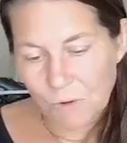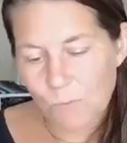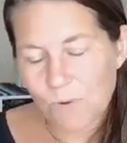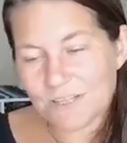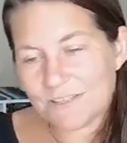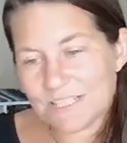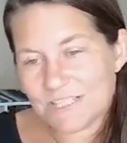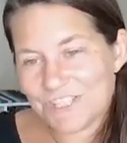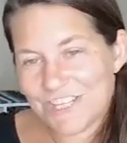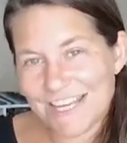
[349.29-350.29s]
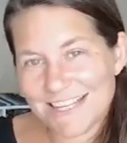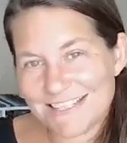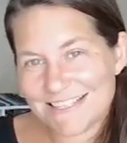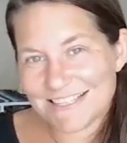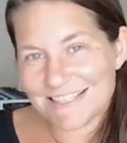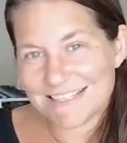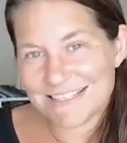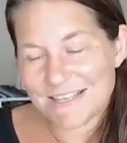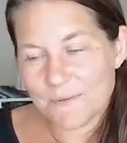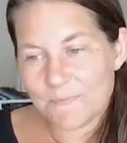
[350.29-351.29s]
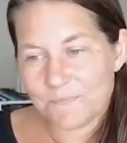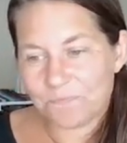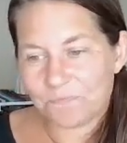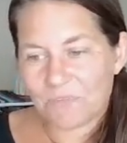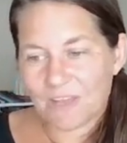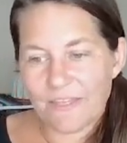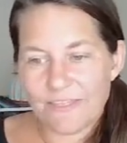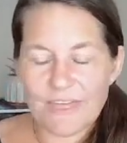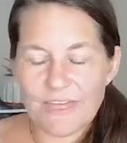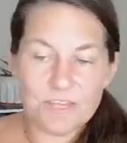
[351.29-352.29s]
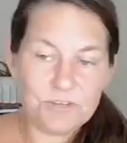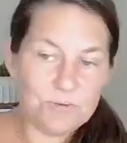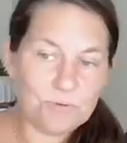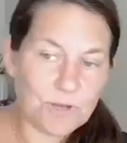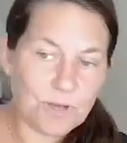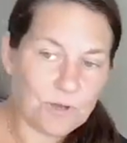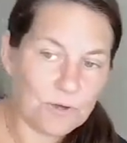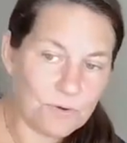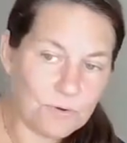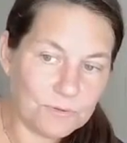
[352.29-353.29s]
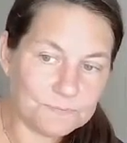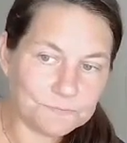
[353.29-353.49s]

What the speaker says: What are the chances that you go